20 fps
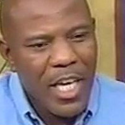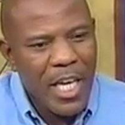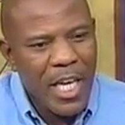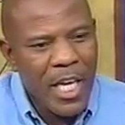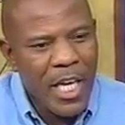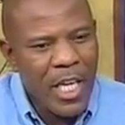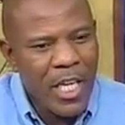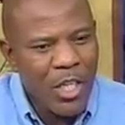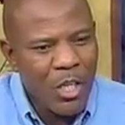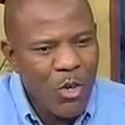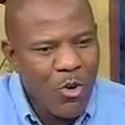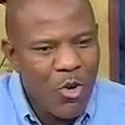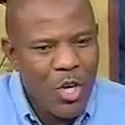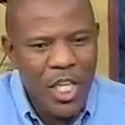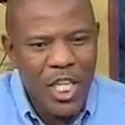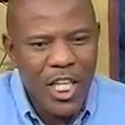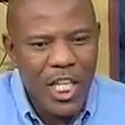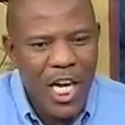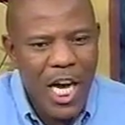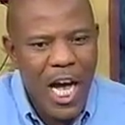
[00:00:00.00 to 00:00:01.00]
and
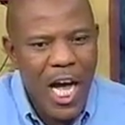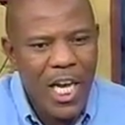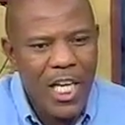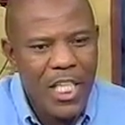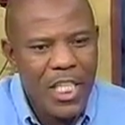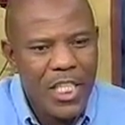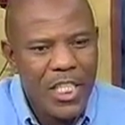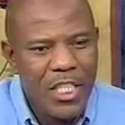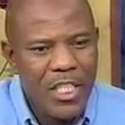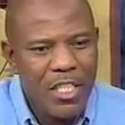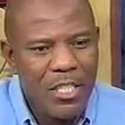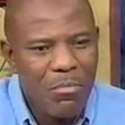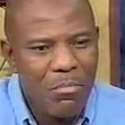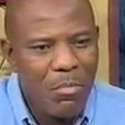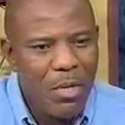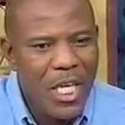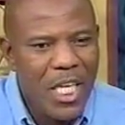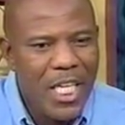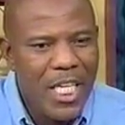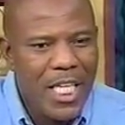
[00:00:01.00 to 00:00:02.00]
going to college, to
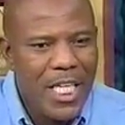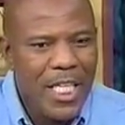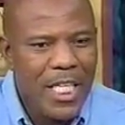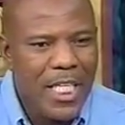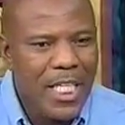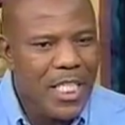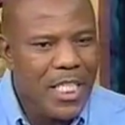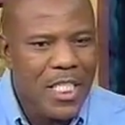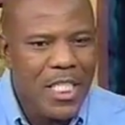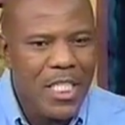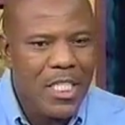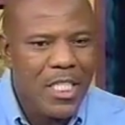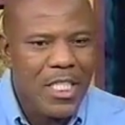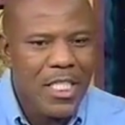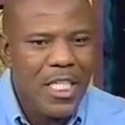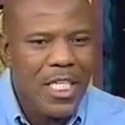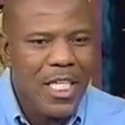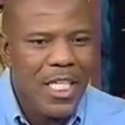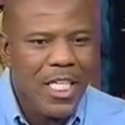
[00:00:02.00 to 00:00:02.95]
me, it just